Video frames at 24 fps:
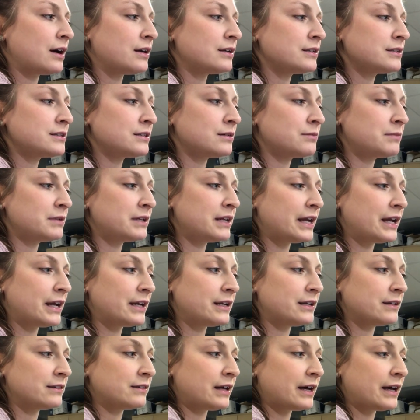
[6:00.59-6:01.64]
some
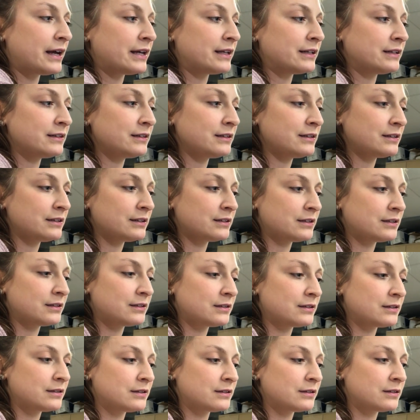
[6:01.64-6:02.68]
dandelions.
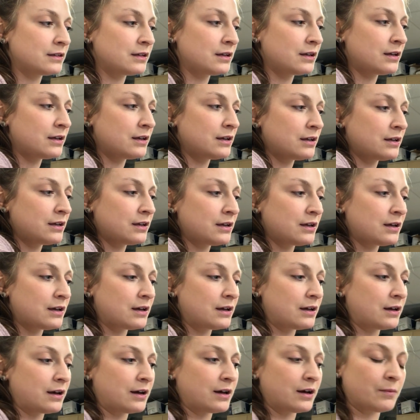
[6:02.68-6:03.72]

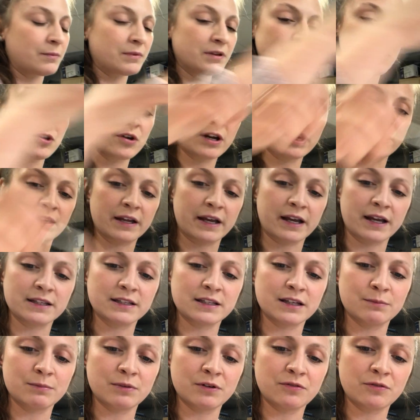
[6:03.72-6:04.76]
And you can, like I
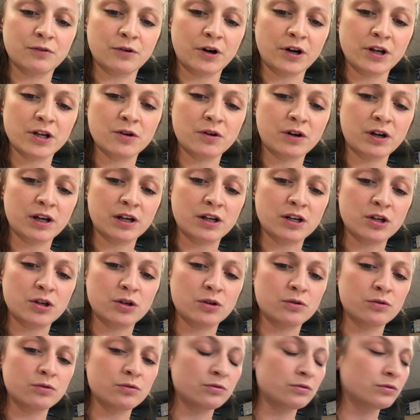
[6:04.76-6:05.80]
said before, you can
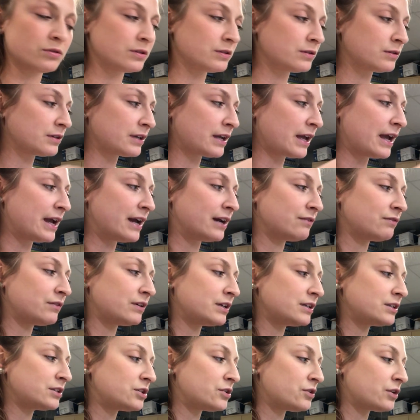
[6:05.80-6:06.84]
use
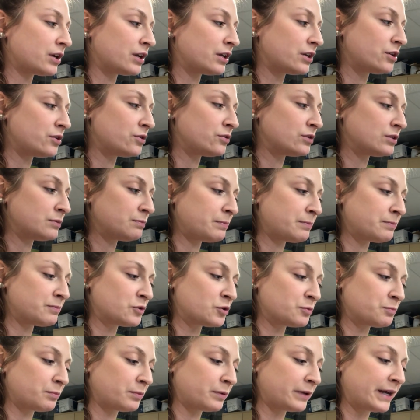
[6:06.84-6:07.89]
canvas, you can use
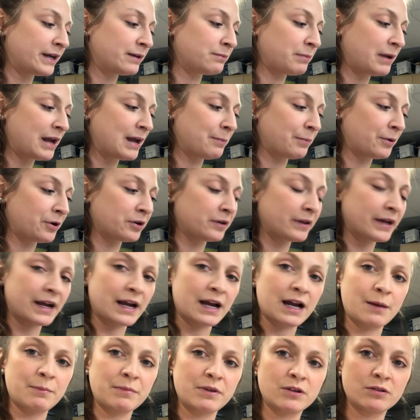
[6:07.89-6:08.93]
plain paper like
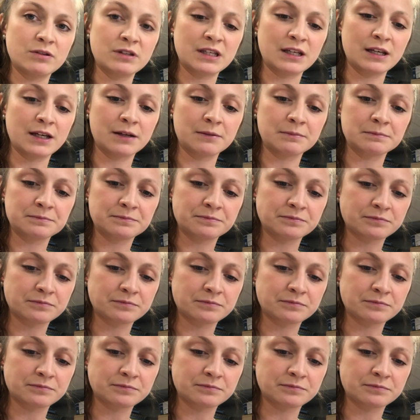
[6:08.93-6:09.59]
I'm using.